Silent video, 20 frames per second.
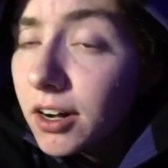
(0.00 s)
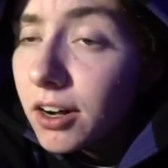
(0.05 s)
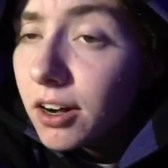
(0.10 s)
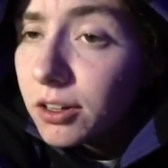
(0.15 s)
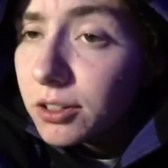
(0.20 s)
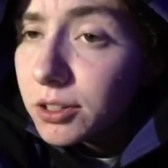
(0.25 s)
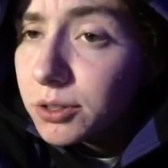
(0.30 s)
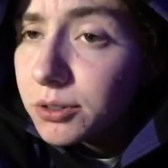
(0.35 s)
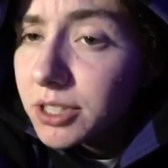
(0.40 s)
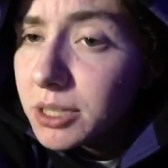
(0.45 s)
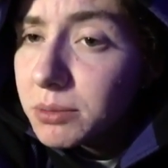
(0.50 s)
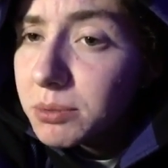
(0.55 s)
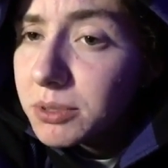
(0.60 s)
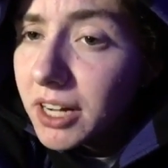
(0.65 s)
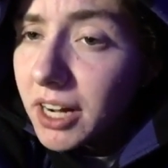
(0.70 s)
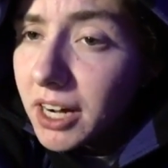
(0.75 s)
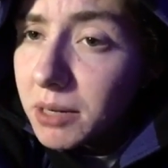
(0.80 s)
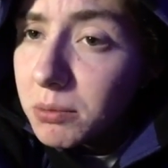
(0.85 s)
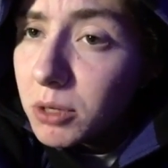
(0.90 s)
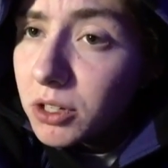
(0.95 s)
Hollow keeps
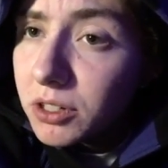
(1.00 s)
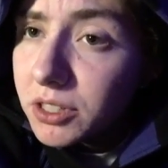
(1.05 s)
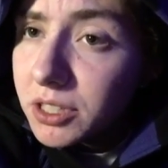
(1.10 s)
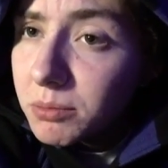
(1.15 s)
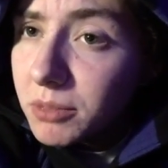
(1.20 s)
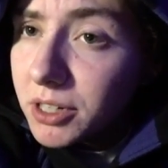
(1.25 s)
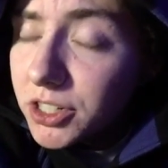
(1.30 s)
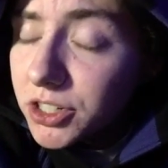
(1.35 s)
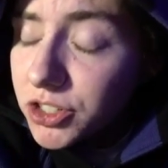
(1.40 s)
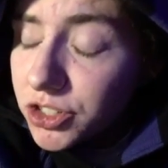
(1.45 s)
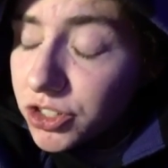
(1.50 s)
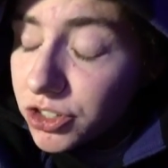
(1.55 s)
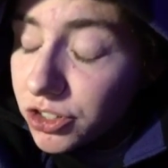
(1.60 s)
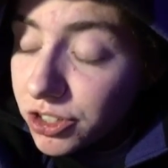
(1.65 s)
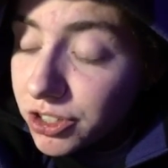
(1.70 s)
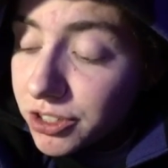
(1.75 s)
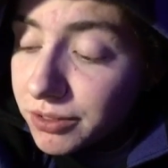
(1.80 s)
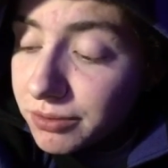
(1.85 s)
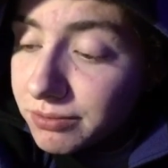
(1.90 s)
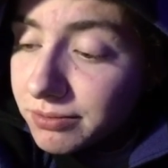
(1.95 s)
eyeballing my
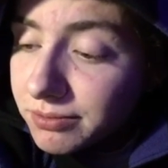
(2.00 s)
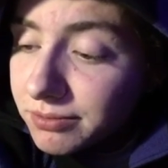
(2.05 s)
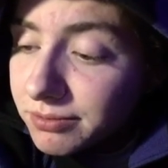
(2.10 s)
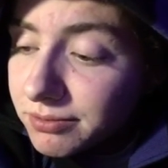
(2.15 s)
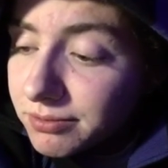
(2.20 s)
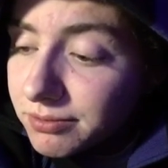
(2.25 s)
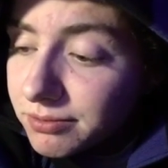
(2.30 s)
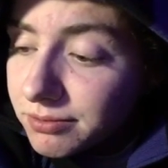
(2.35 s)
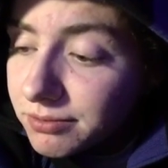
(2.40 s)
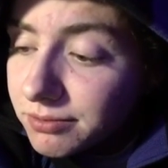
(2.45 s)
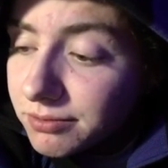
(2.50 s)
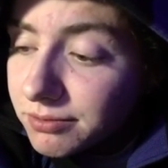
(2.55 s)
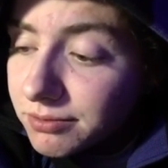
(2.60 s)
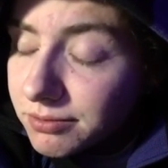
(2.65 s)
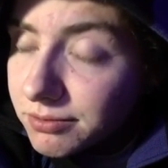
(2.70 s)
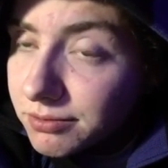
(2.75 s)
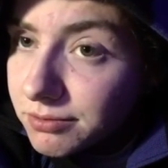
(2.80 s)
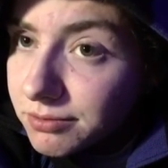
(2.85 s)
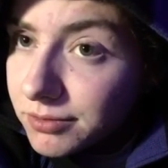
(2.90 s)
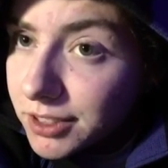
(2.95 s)
shirt
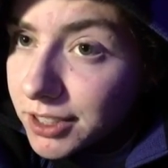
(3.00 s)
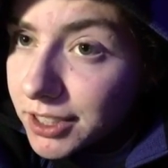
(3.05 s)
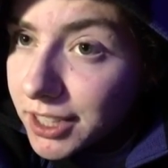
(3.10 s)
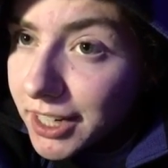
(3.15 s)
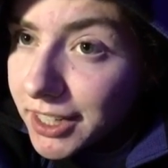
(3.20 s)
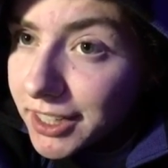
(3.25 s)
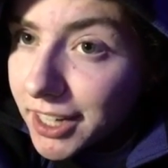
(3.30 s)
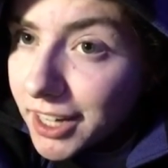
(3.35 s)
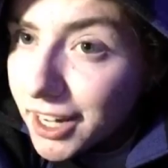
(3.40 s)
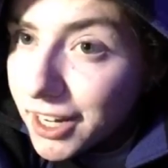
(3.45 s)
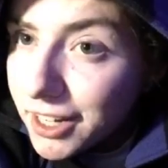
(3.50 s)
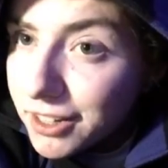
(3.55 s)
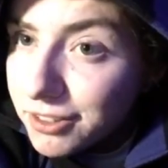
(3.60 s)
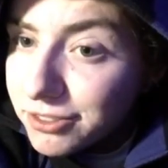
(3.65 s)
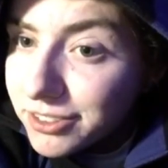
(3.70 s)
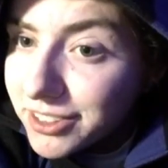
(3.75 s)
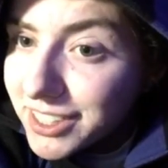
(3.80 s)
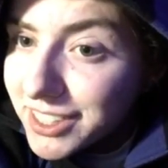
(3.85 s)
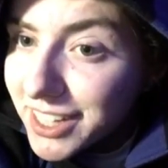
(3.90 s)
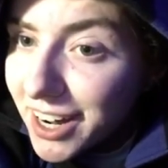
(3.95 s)
like
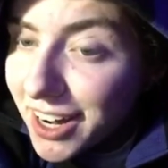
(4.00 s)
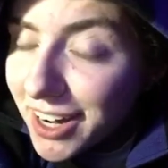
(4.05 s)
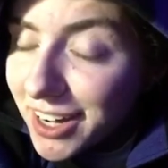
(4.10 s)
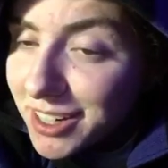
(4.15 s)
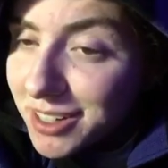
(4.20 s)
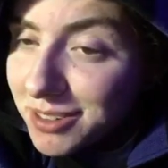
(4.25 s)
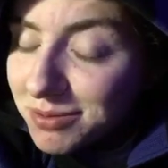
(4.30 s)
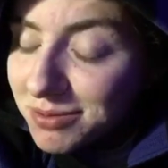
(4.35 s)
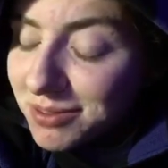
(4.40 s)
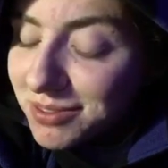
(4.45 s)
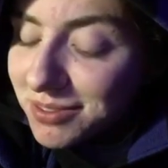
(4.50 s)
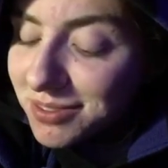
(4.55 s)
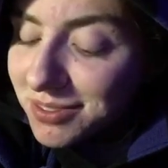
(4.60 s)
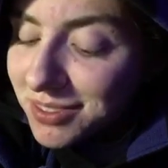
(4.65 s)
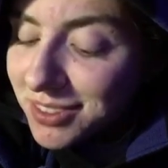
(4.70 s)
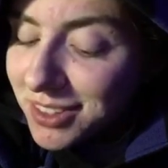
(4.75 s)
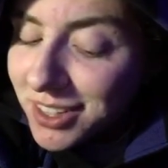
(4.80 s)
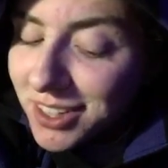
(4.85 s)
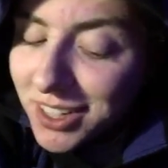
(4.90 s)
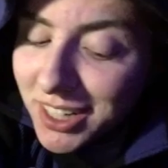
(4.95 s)
every time
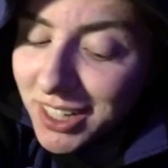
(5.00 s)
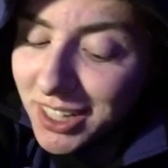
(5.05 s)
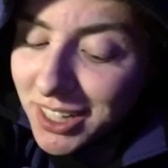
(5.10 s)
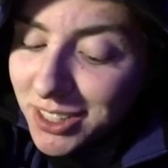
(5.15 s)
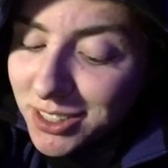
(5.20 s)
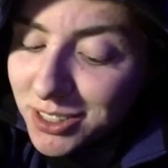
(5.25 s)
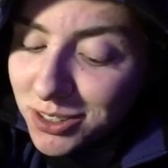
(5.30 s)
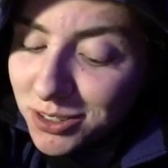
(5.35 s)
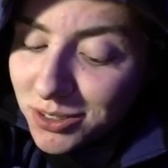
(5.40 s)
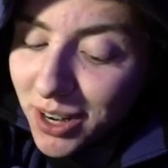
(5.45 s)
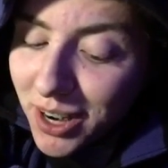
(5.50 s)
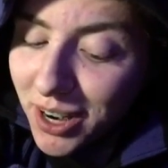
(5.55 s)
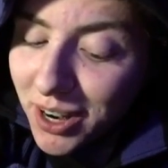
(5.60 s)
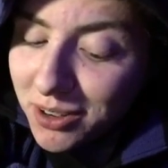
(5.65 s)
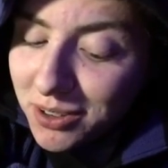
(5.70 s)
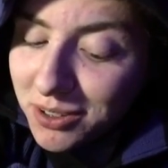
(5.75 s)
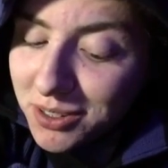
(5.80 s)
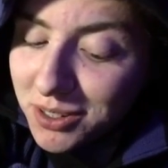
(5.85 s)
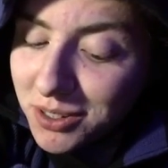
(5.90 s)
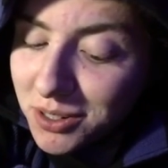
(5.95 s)
he's
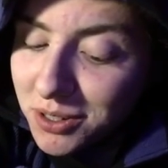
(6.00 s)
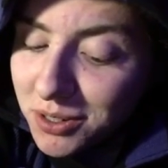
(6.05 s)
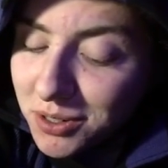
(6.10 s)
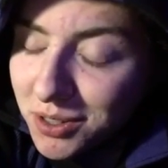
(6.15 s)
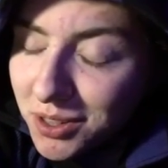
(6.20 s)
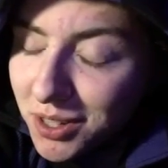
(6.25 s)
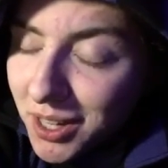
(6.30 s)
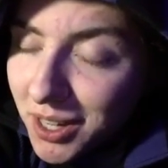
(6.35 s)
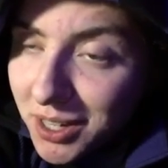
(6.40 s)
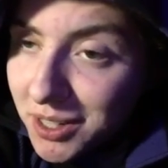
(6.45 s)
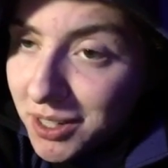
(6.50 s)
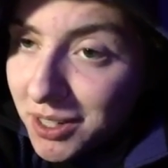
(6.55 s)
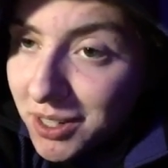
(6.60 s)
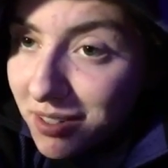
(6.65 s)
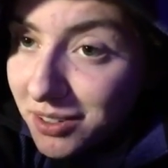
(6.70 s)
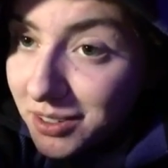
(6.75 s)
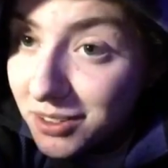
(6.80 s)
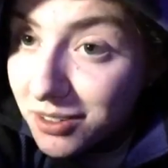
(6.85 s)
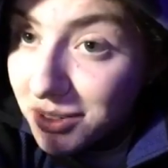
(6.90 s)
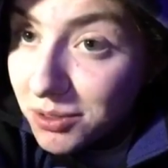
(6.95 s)
around, like
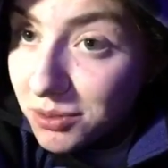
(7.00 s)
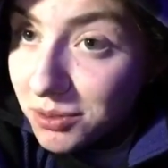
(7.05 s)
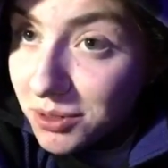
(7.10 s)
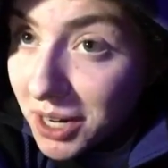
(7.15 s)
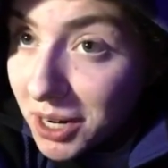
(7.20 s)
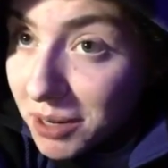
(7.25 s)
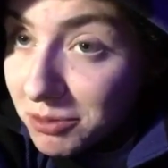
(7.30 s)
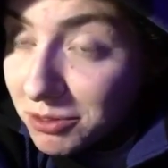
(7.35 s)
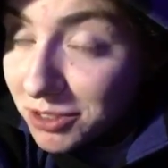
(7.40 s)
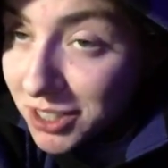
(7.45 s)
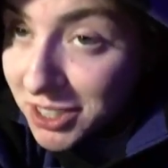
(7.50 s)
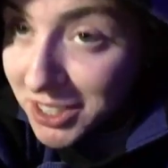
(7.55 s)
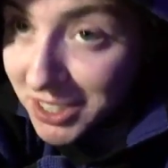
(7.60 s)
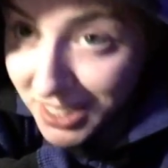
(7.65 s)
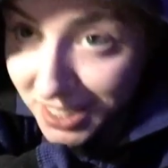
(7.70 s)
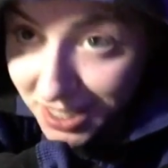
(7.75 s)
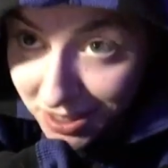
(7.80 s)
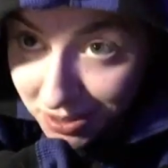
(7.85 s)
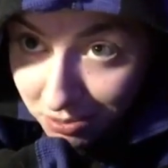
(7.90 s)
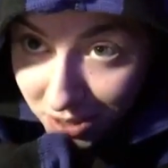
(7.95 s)
when I'm
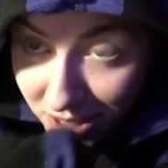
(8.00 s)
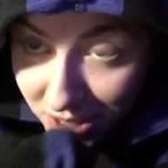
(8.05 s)
fronting,